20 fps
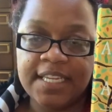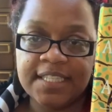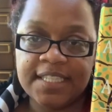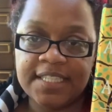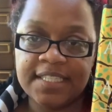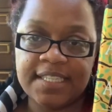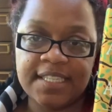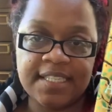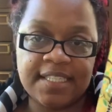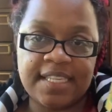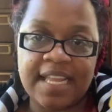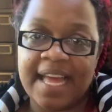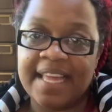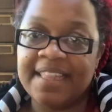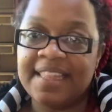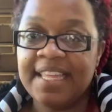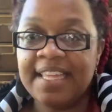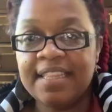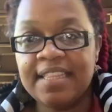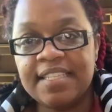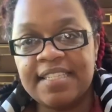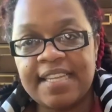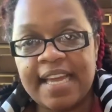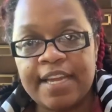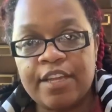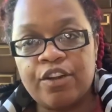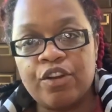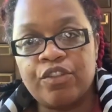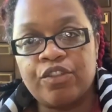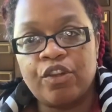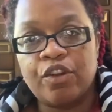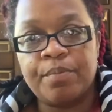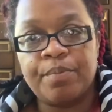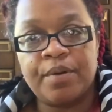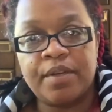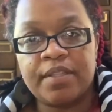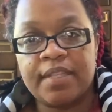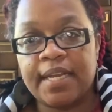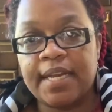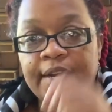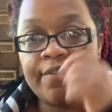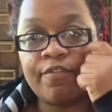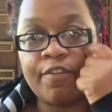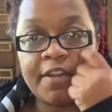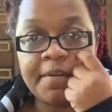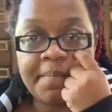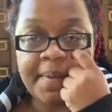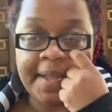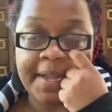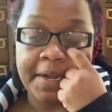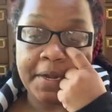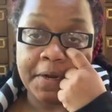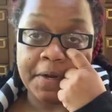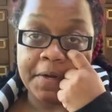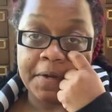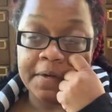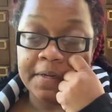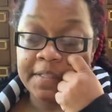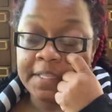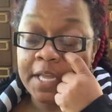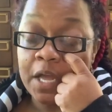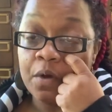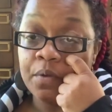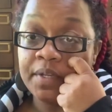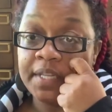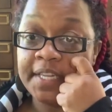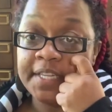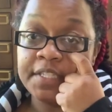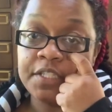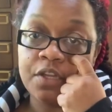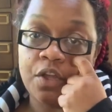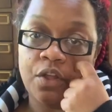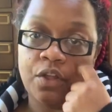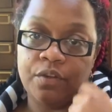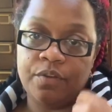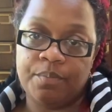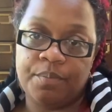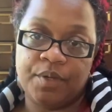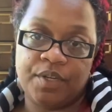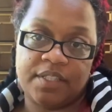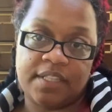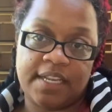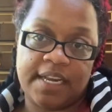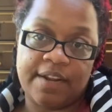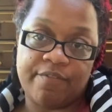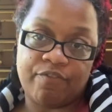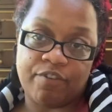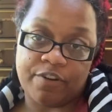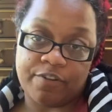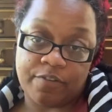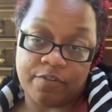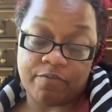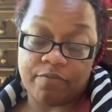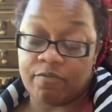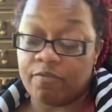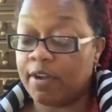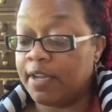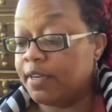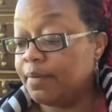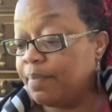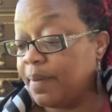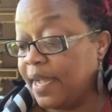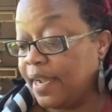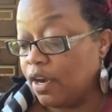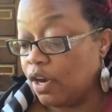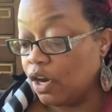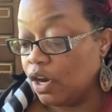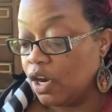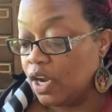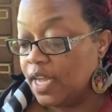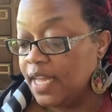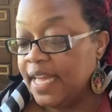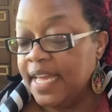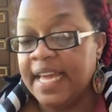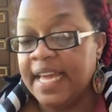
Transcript: This is, I think, the second or third book that I've read by her, the only adult book that I've re read by her.